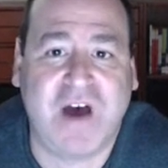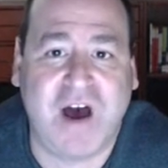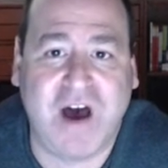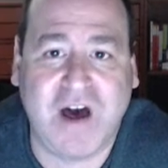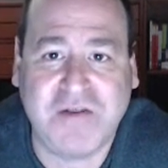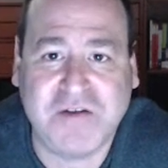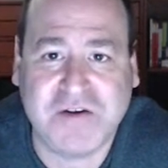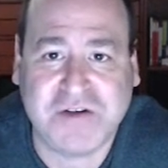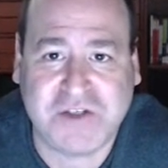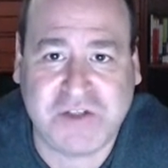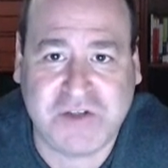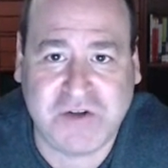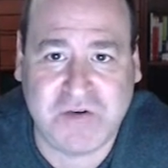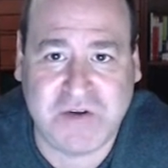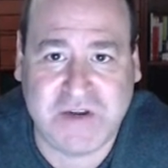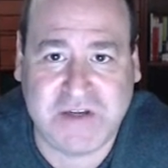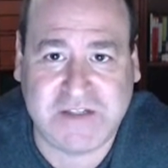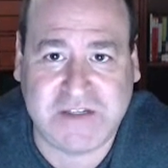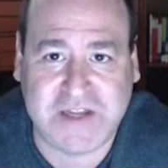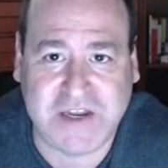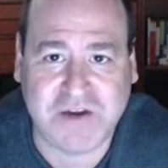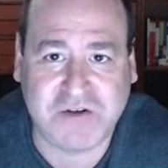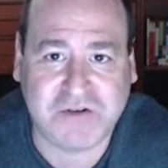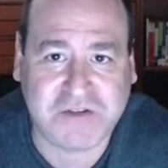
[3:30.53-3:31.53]
other
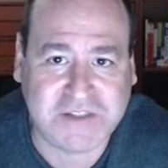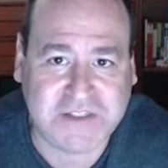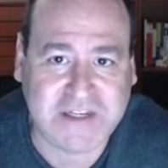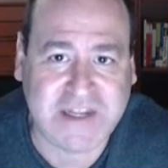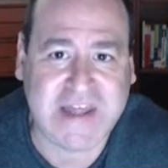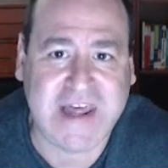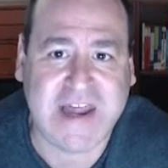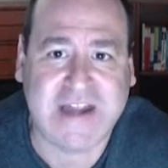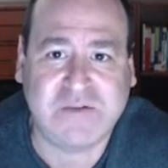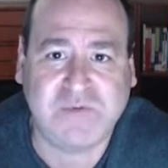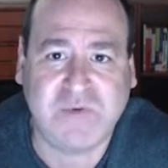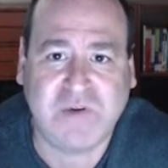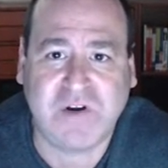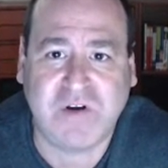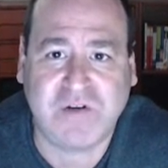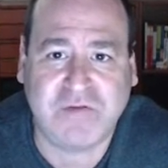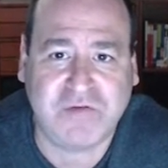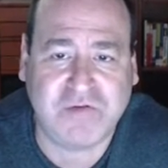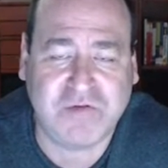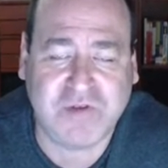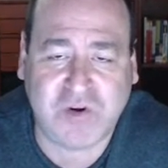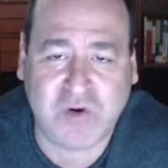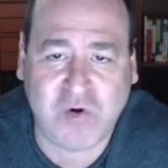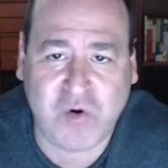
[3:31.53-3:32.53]
students. And you'll see that as we go
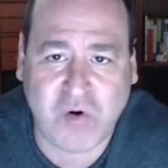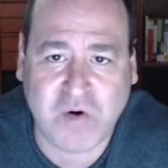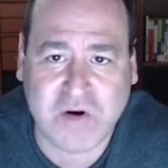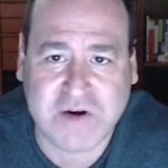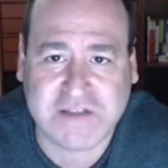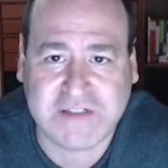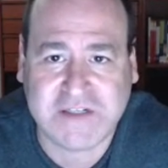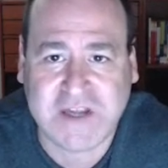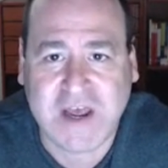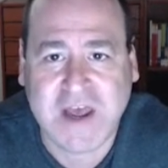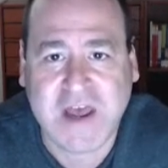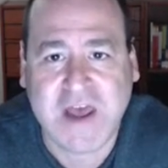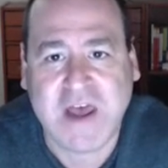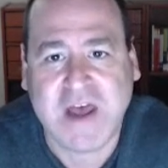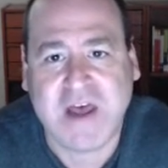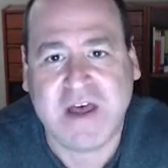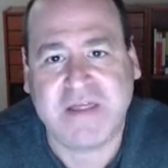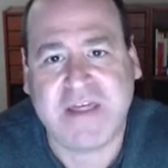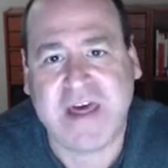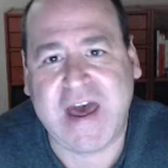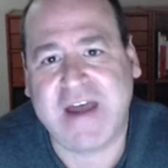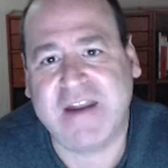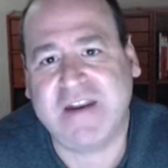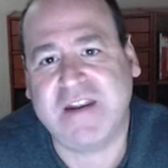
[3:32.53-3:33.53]
through the course,
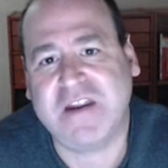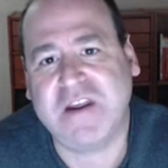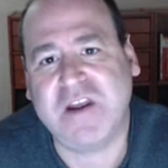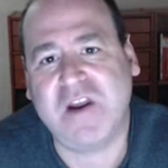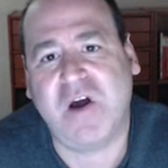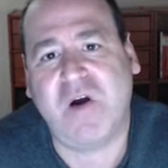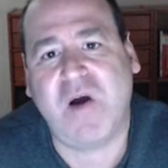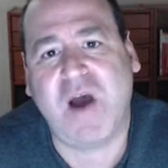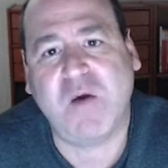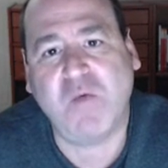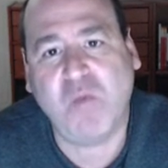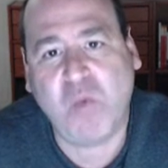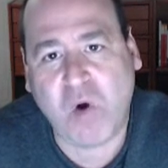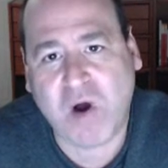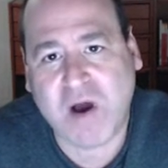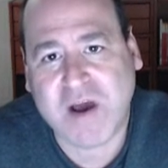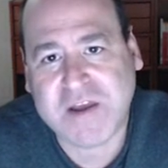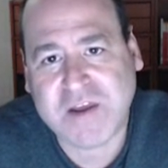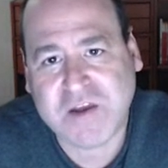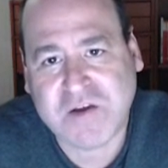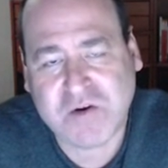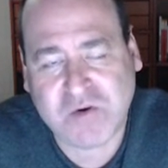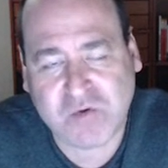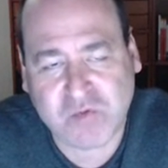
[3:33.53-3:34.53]
that I
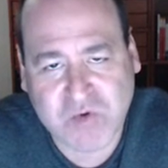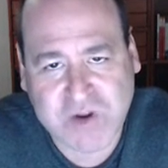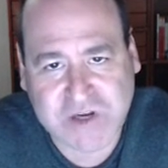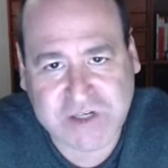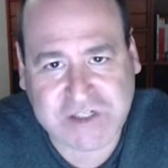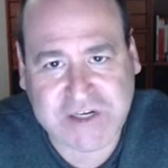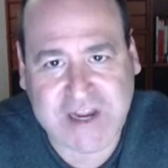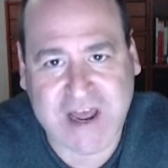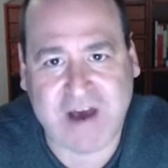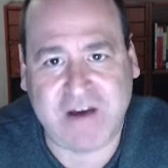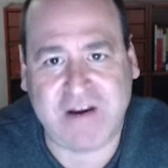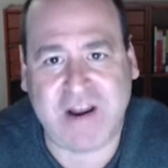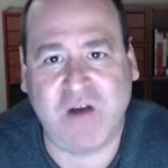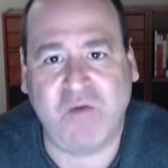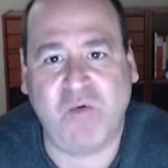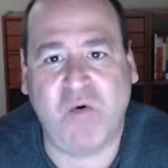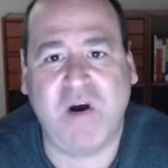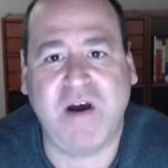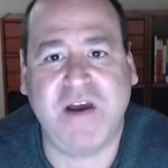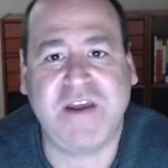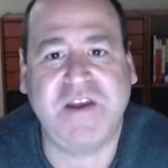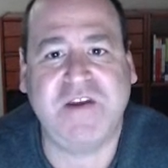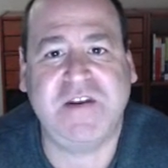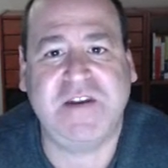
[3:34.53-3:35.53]
want you to reach out. I
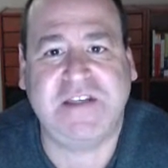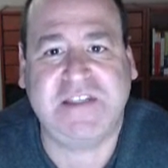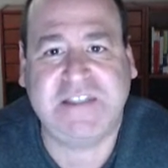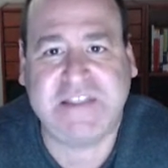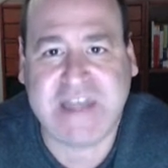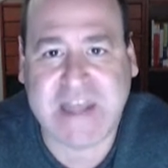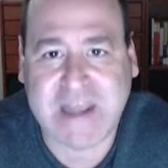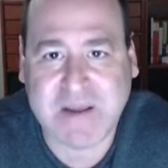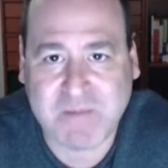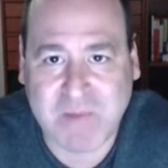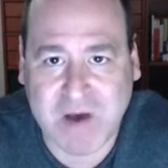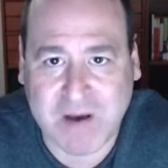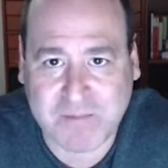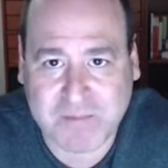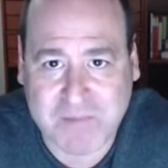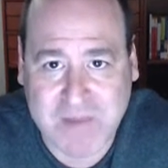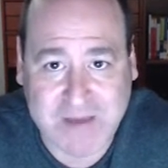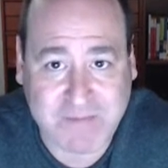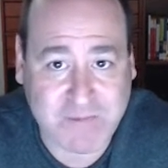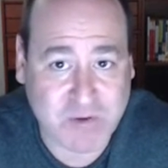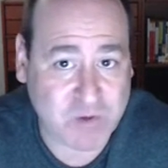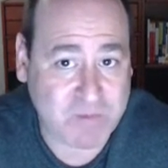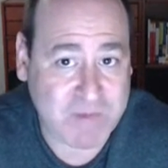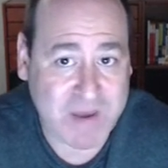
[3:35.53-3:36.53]
want you to team up.
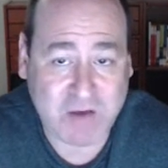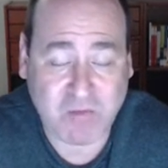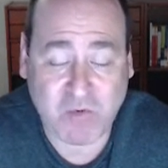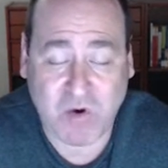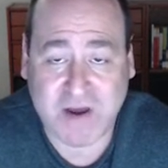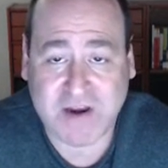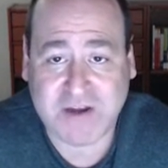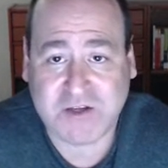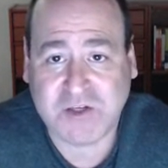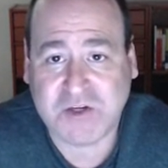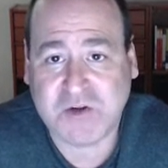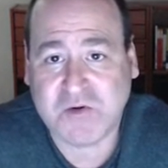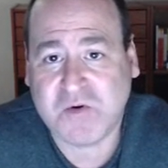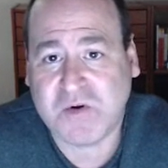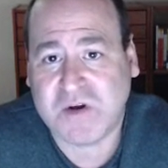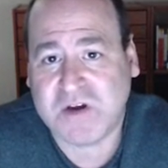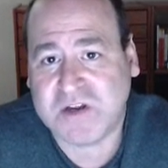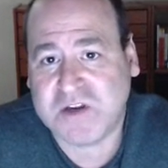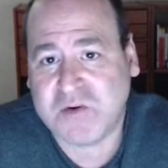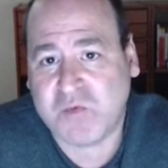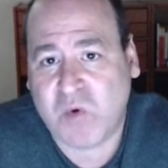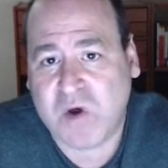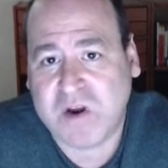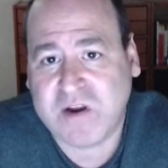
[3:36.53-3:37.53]
Maybe you may want to
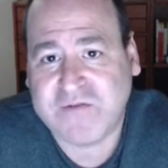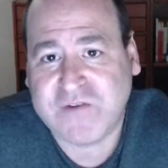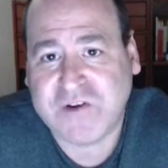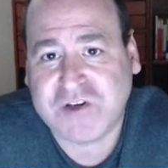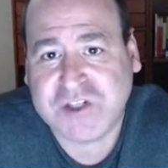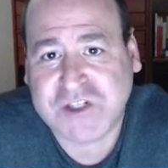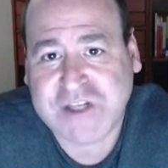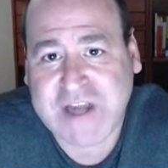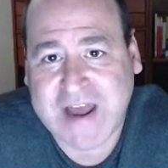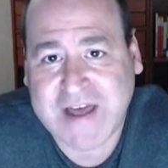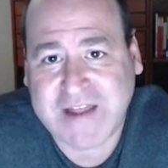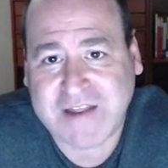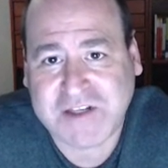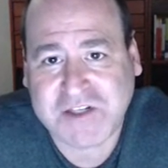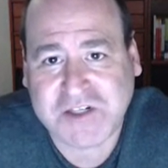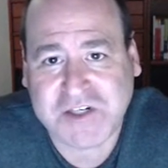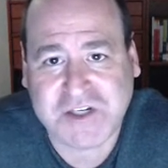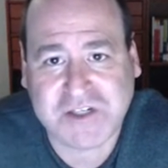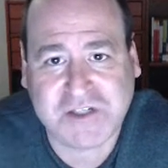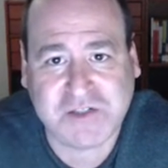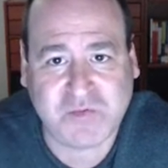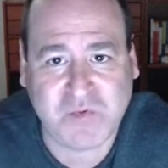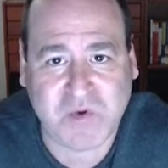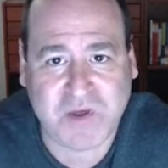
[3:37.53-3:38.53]
do one of your
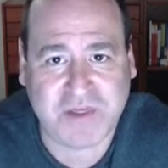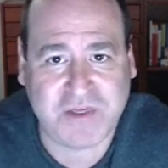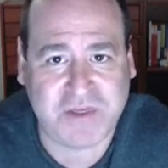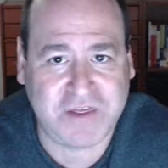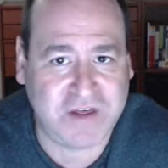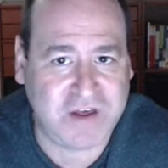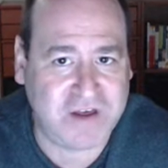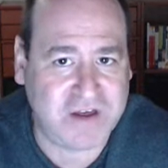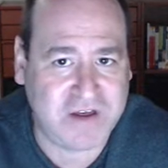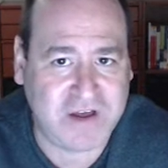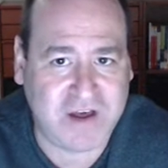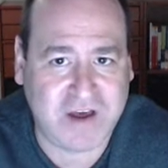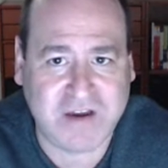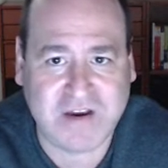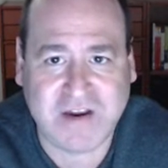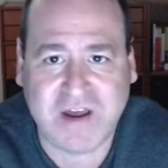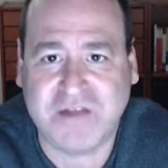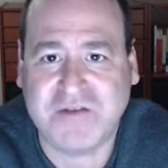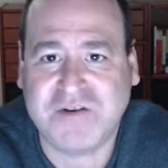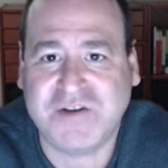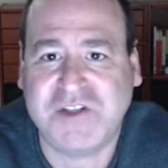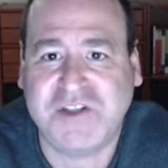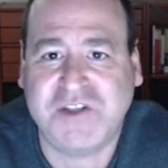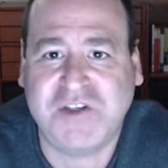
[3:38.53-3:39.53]
challenges with
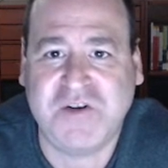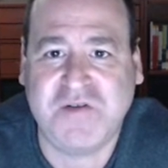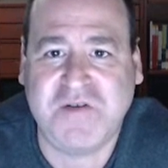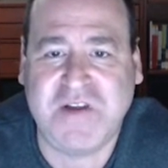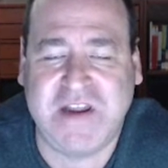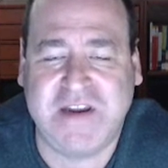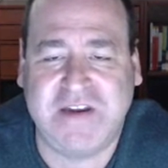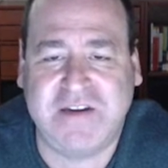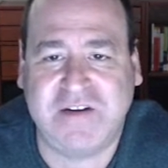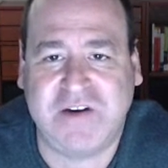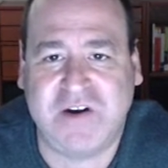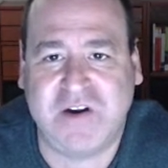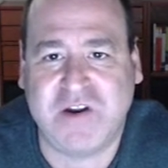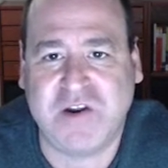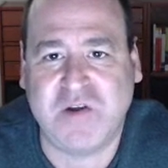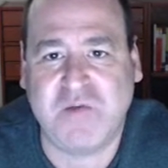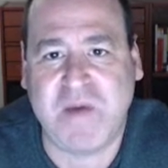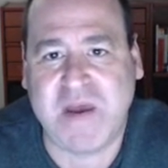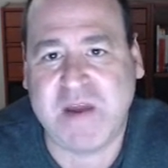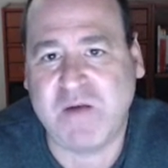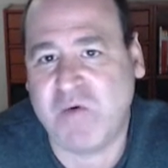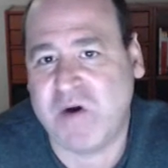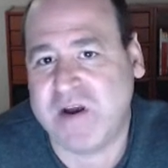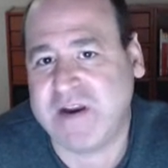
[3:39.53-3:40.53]
another student, or you
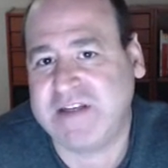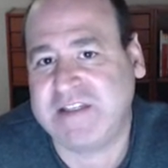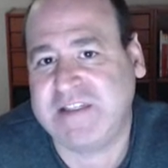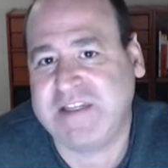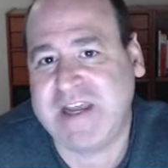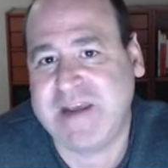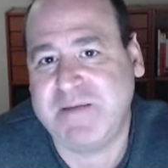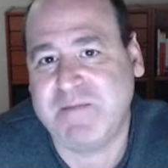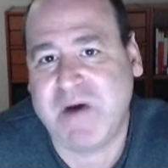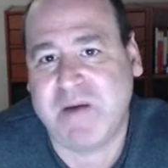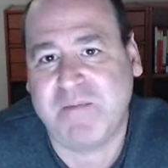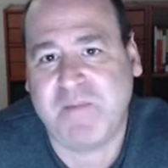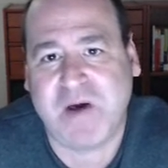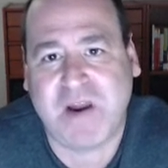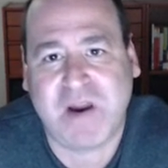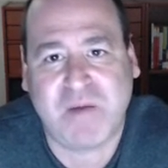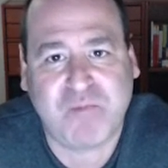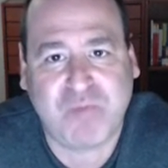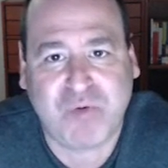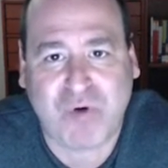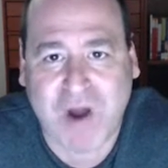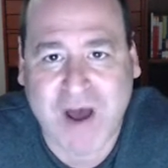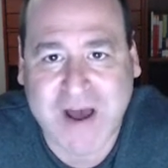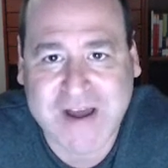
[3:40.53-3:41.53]
may want to team up on a
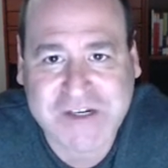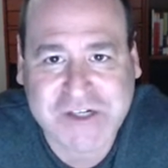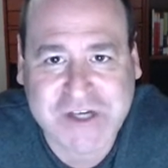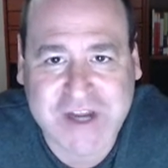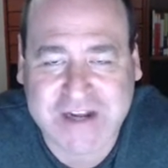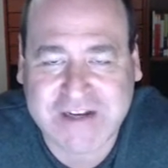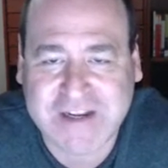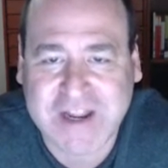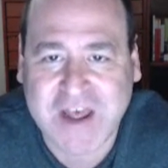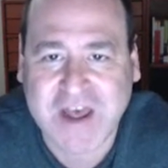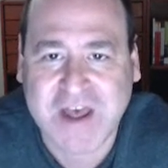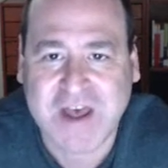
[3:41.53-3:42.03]
project.